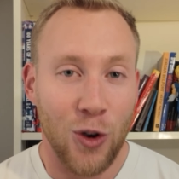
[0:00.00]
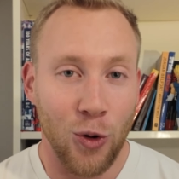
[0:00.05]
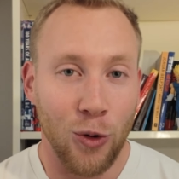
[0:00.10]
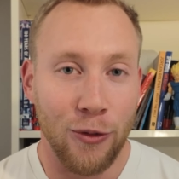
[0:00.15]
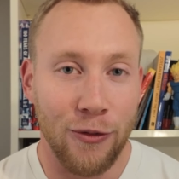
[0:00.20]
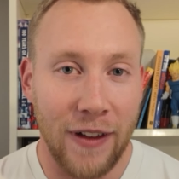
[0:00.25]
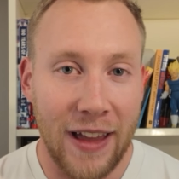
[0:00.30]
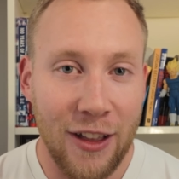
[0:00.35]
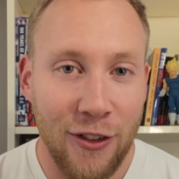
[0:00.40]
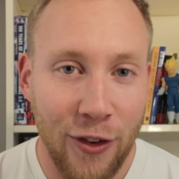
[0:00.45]
cool
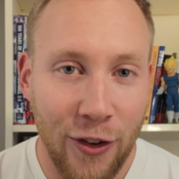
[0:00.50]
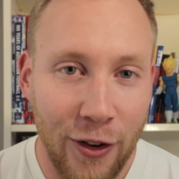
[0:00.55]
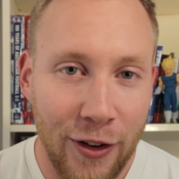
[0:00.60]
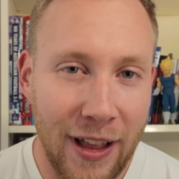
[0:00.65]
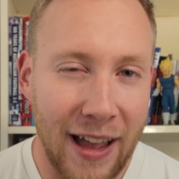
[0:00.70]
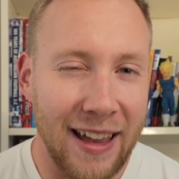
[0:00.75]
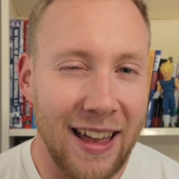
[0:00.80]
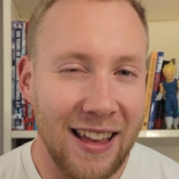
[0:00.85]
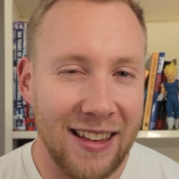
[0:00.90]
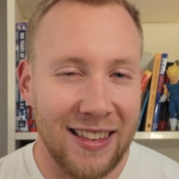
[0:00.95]
feature, and
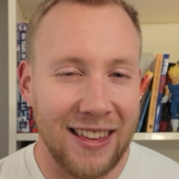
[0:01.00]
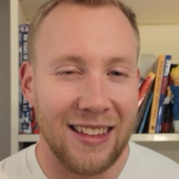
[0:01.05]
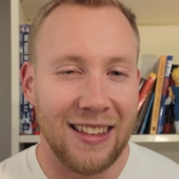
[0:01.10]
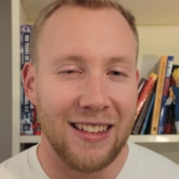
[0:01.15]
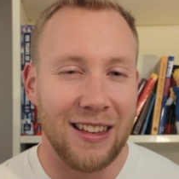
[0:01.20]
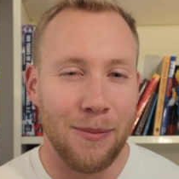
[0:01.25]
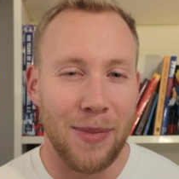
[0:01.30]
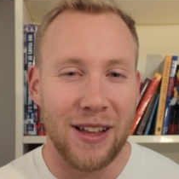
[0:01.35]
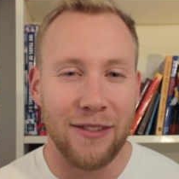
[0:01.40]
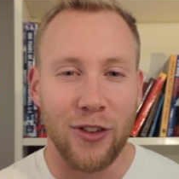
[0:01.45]
I guess this
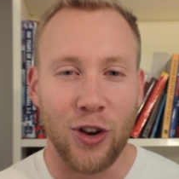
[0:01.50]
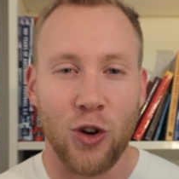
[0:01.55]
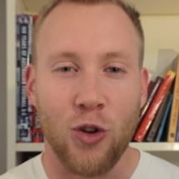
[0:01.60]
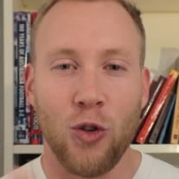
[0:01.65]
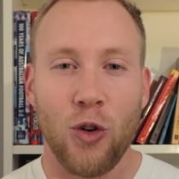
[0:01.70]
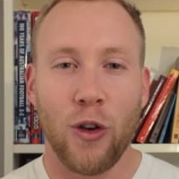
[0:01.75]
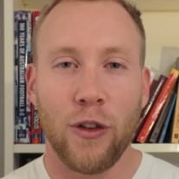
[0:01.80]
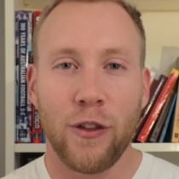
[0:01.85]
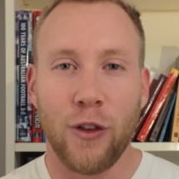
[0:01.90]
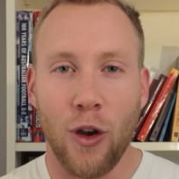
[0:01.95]
is a bit of a
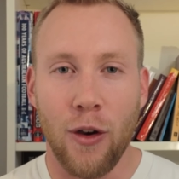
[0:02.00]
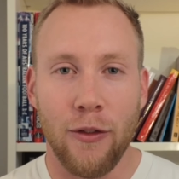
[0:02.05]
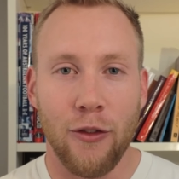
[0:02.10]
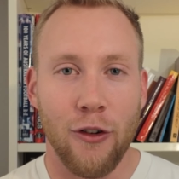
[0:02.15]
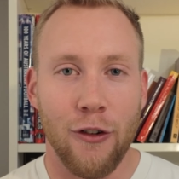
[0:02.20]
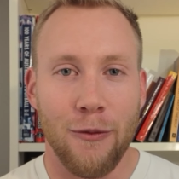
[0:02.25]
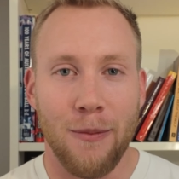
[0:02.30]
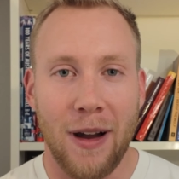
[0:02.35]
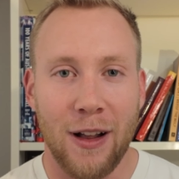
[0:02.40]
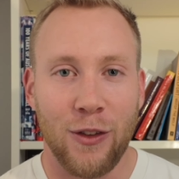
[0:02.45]

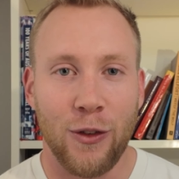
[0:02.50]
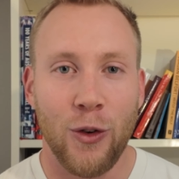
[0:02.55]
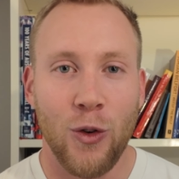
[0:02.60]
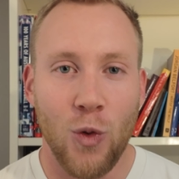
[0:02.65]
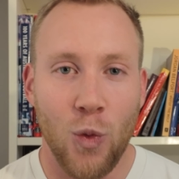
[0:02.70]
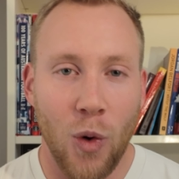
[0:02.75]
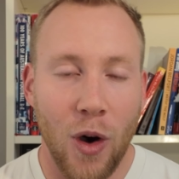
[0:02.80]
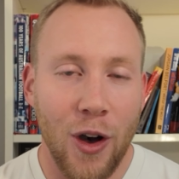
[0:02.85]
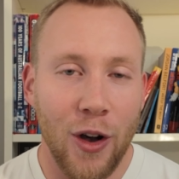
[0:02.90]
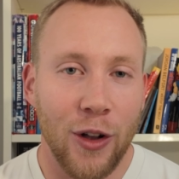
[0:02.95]
crossover of my two
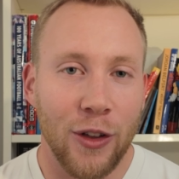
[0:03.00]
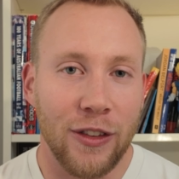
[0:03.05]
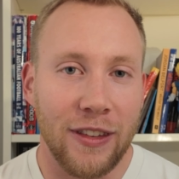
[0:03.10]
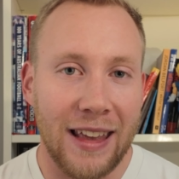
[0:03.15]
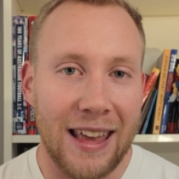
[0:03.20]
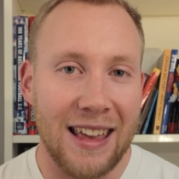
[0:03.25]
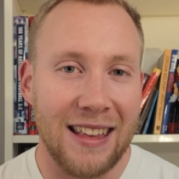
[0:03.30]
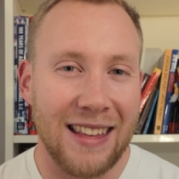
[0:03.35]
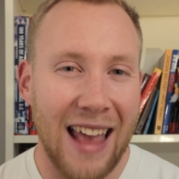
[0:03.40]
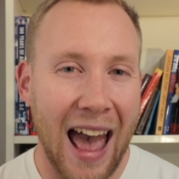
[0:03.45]
worlds,
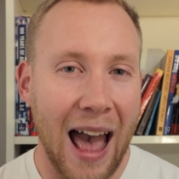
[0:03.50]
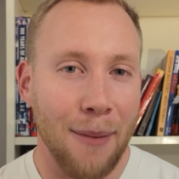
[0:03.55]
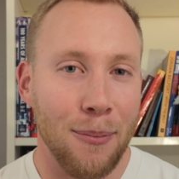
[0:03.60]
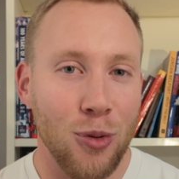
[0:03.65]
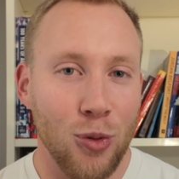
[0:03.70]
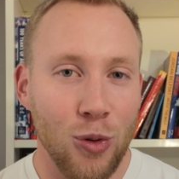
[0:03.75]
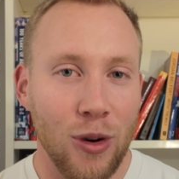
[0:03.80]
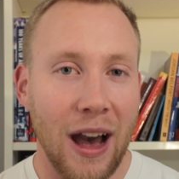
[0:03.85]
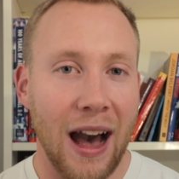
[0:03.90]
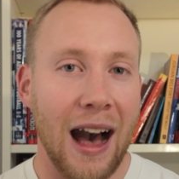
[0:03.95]
is
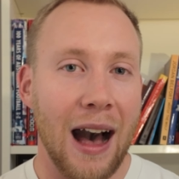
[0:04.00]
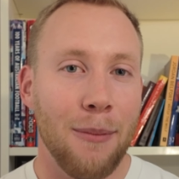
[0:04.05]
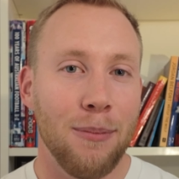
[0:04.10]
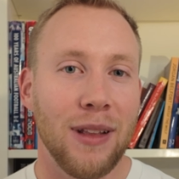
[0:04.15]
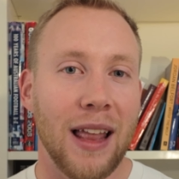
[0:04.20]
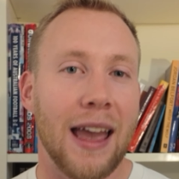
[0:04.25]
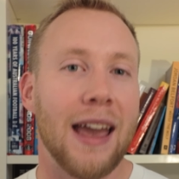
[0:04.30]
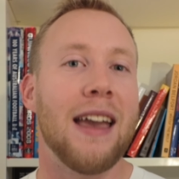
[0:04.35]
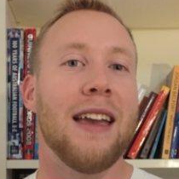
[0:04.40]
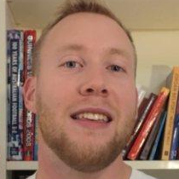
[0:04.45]
Apple
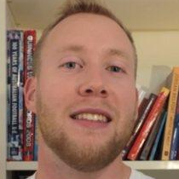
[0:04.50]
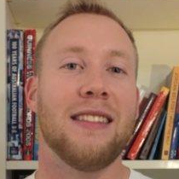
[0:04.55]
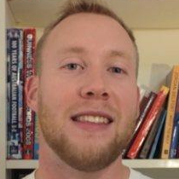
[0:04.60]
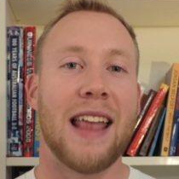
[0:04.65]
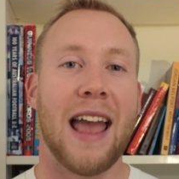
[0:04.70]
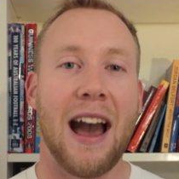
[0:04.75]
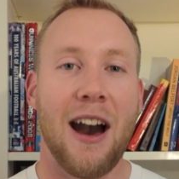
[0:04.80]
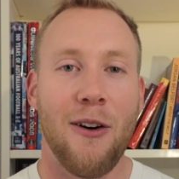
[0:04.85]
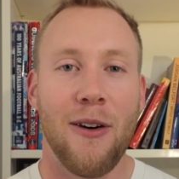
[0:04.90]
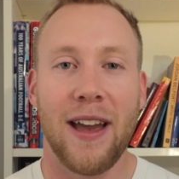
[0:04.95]
CarPlay is
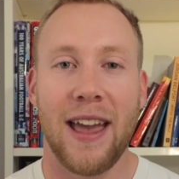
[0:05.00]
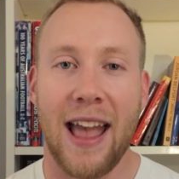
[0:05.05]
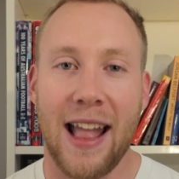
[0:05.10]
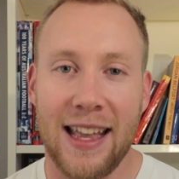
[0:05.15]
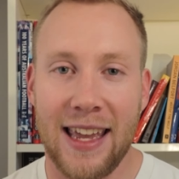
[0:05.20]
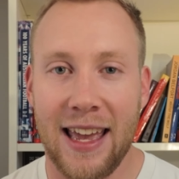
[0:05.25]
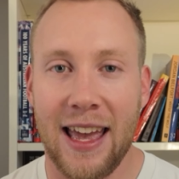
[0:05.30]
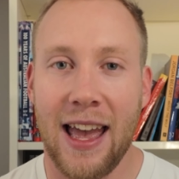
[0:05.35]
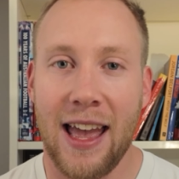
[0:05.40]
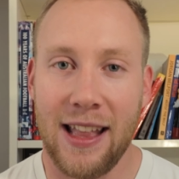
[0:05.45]
now
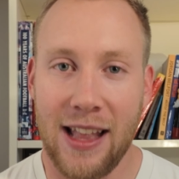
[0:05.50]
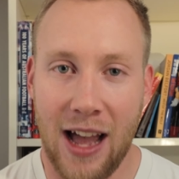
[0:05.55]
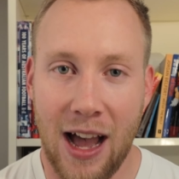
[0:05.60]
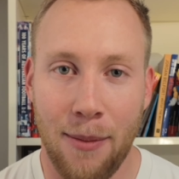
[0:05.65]
getting an